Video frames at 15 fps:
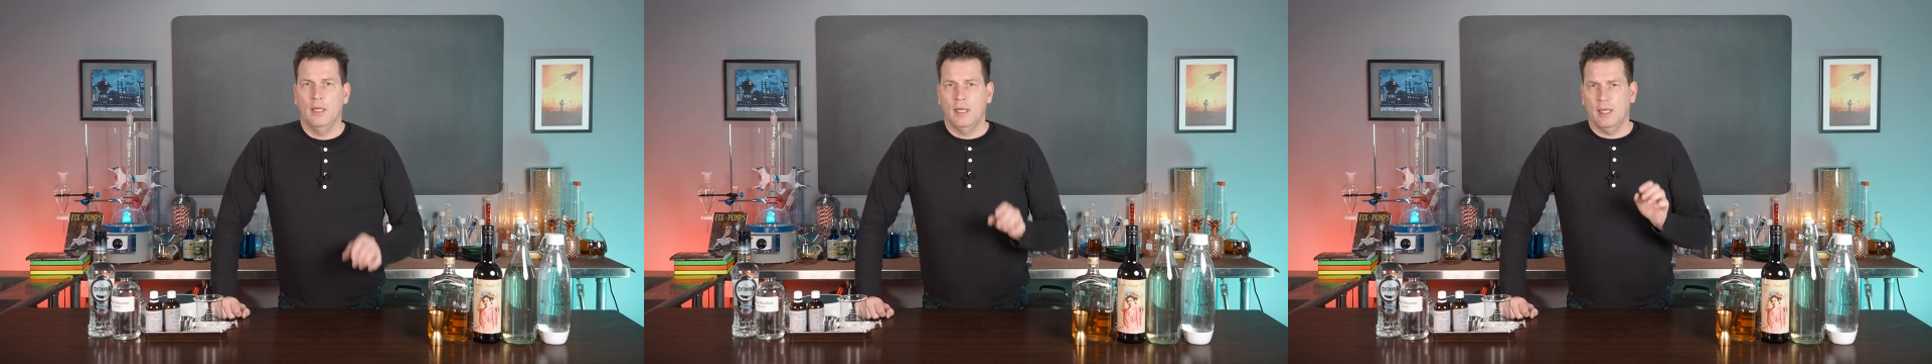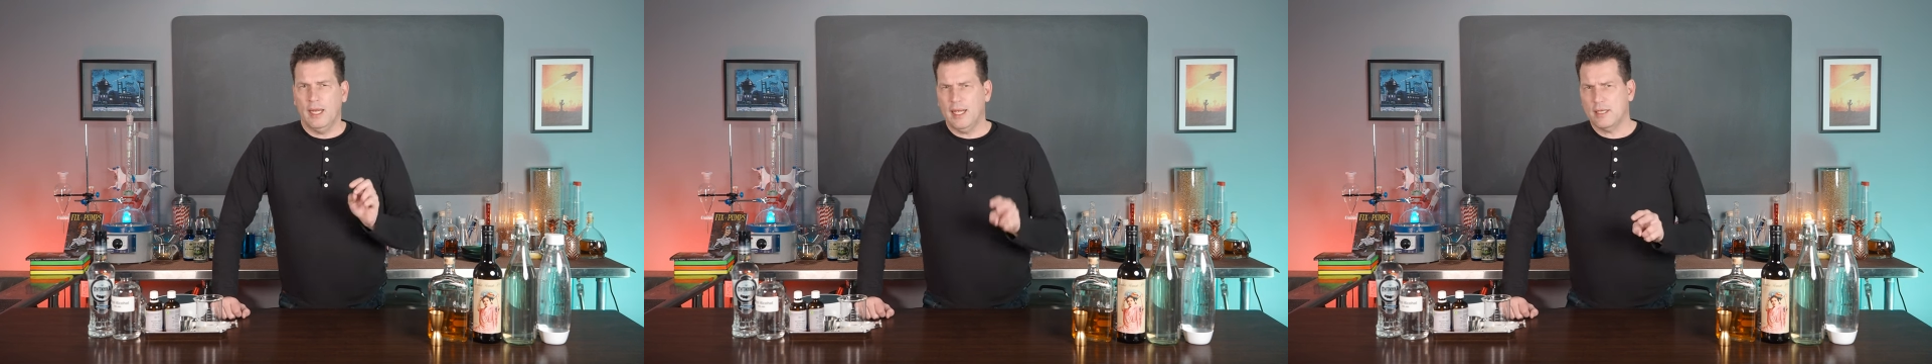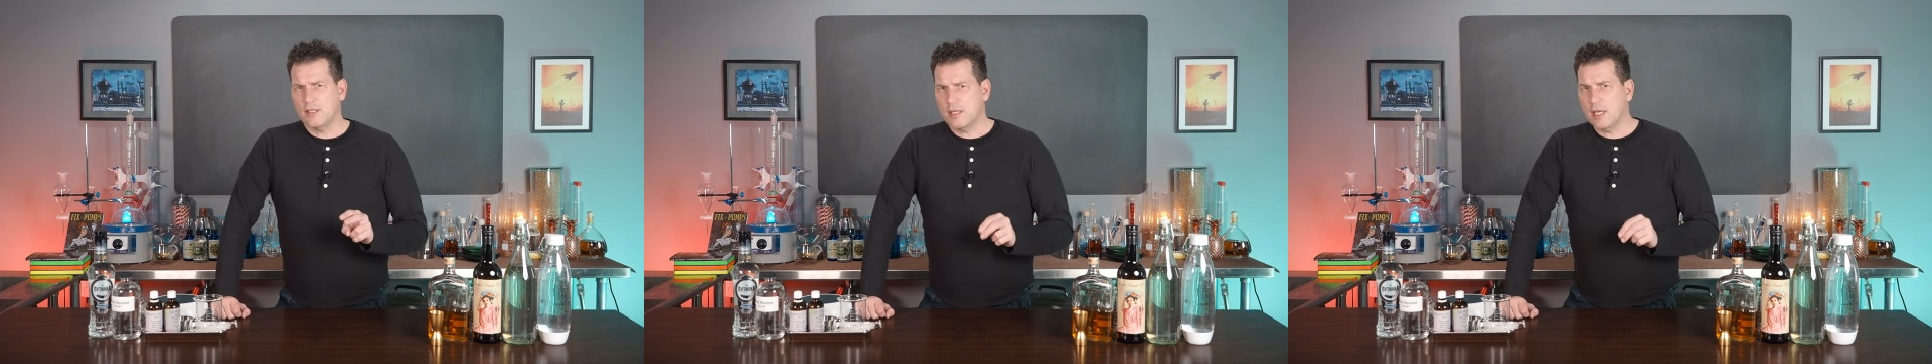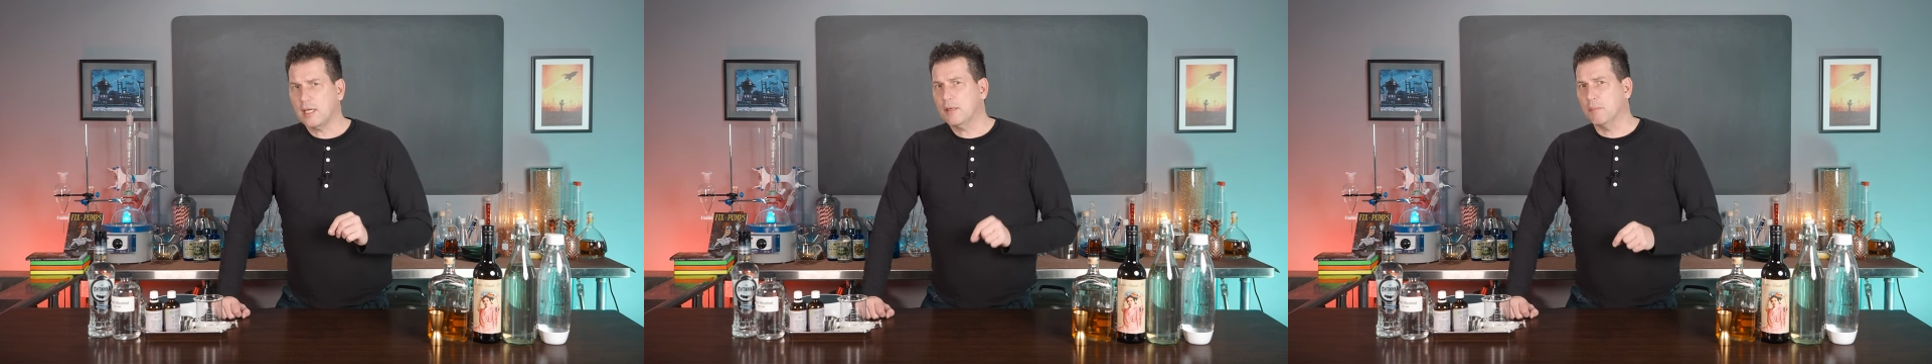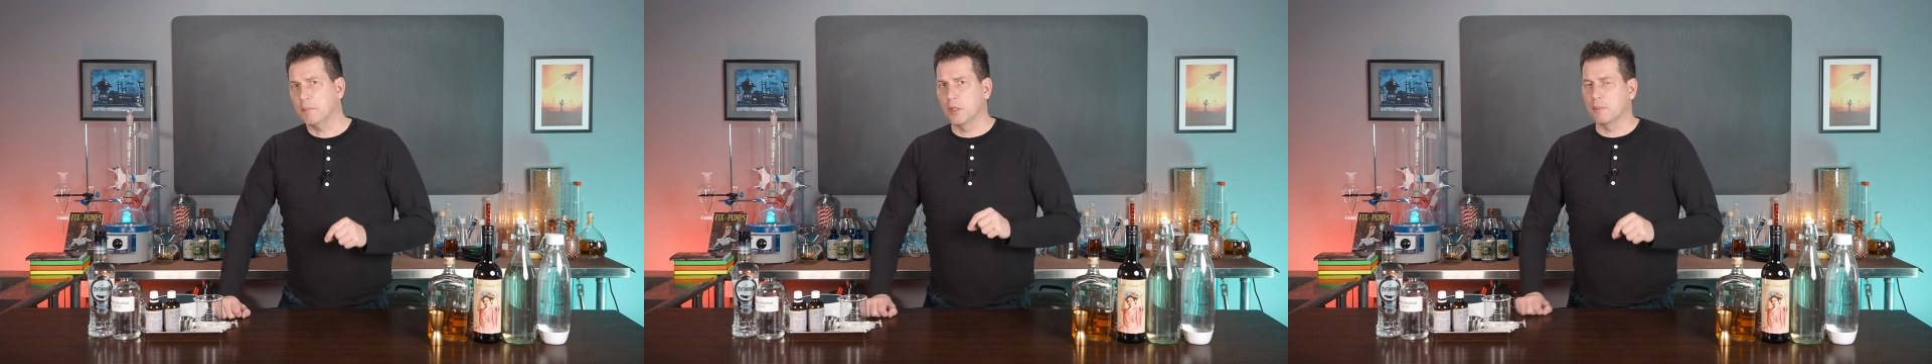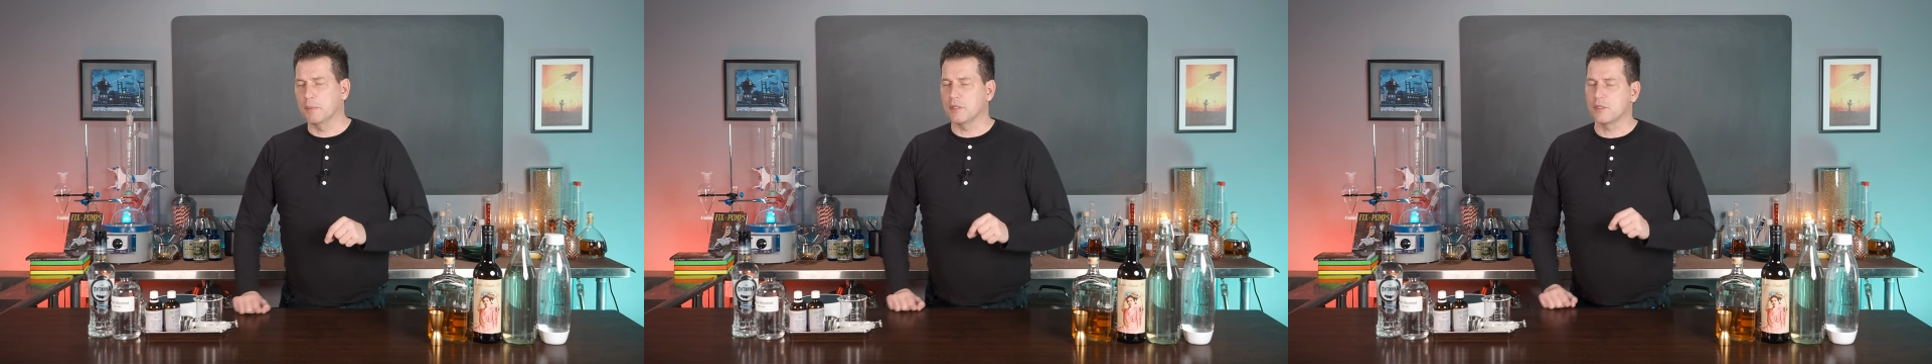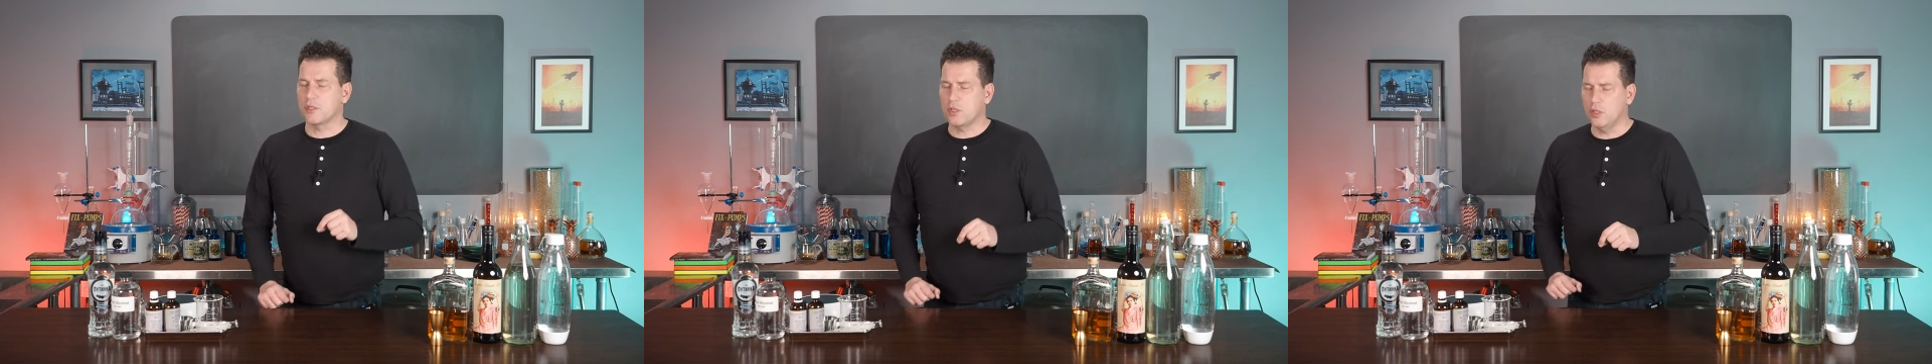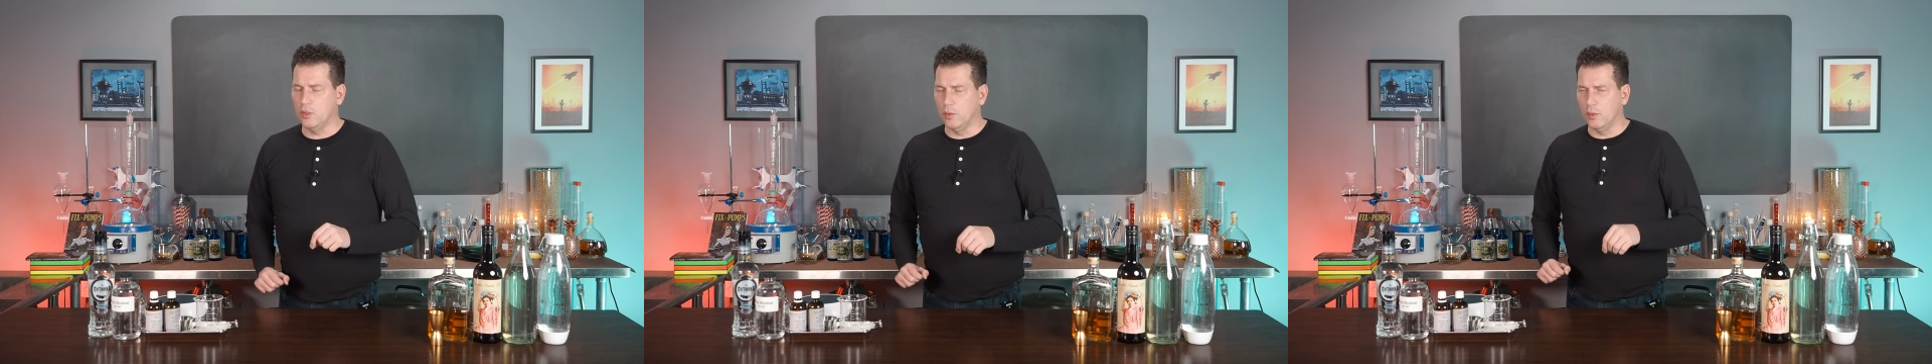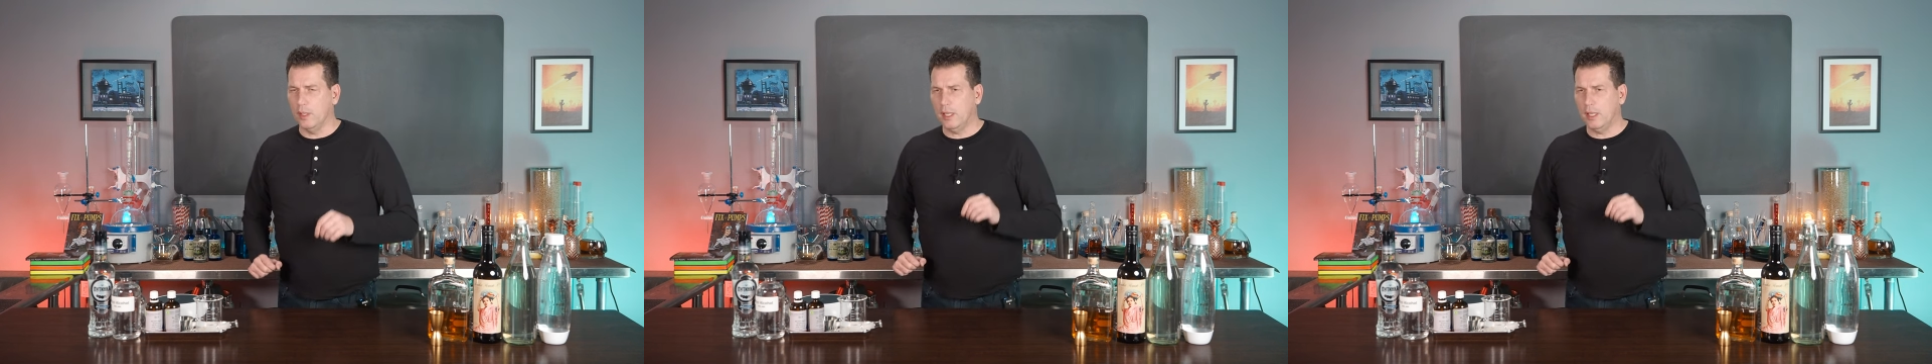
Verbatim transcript: It had a second purpose too,